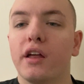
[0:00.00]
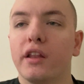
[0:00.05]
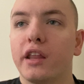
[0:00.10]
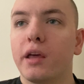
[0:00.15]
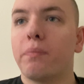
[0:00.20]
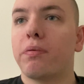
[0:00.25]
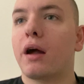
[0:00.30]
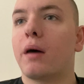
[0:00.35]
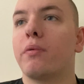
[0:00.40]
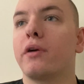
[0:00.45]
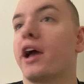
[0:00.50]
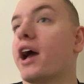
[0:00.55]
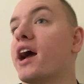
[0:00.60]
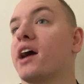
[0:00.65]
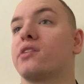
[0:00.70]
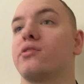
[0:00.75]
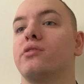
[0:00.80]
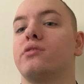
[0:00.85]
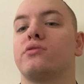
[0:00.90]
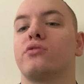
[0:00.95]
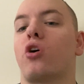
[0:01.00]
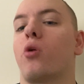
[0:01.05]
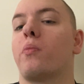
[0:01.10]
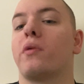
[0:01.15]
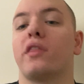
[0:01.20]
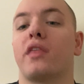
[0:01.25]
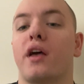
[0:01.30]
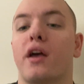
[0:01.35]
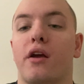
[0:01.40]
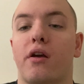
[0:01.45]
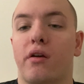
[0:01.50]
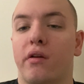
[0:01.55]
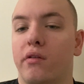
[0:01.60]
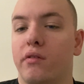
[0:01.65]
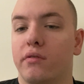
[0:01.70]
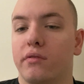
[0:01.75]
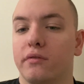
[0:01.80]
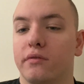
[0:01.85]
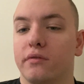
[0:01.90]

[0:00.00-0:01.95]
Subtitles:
They probably actually saw me there.